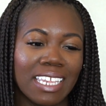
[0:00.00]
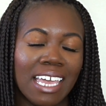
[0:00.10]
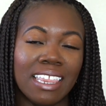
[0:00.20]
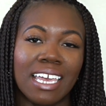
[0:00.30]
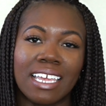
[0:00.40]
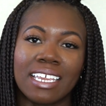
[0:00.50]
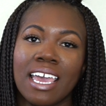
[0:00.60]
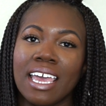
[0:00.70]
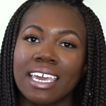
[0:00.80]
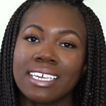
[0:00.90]
And then
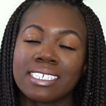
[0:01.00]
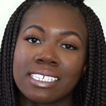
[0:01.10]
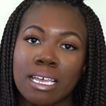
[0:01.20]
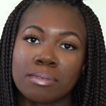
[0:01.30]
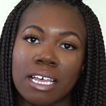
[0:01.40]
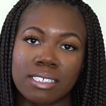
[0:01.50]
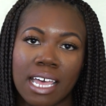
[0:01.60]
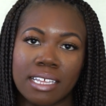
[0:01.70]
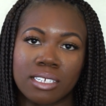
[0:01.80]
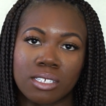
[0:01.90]
Issa steps
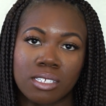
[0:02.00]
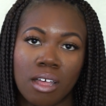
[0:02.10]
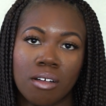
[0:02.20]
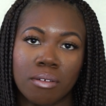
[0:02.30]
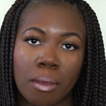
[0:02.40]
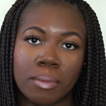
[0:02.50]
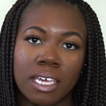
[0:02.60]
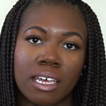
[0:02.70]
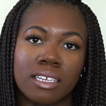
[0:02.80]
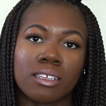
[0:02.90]
outside to sulk
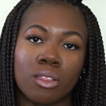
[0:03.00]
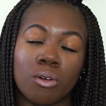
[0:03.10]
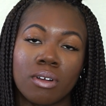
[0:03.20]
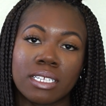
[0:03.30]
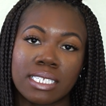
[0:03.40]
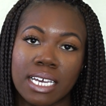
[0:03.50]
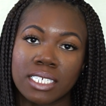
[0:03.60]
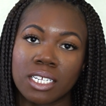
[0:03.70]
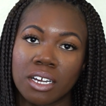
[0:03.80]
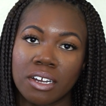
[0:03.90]
because Lawrence
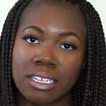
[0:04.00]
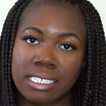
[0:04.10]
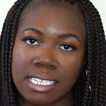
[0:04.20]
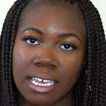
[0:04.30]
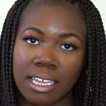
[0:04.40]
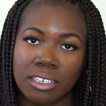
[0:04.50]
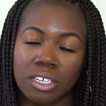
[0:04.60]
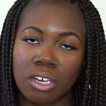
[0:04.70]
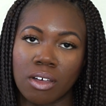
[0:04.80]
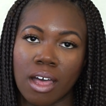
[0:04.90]
texted her and said,
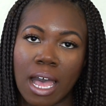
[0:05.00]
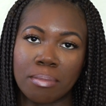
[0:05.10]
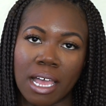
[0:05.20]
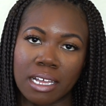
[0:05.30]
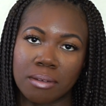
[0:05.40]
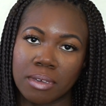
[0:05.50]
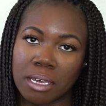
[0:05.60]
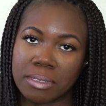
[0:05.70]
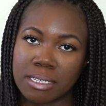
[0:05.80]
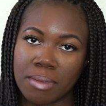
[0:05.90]
you know, I'm not going to be
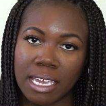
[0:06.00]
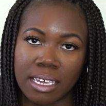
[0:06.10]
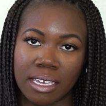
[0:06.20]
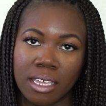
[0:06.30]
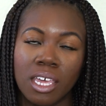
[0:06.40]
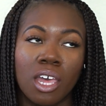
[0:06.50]
able to make it.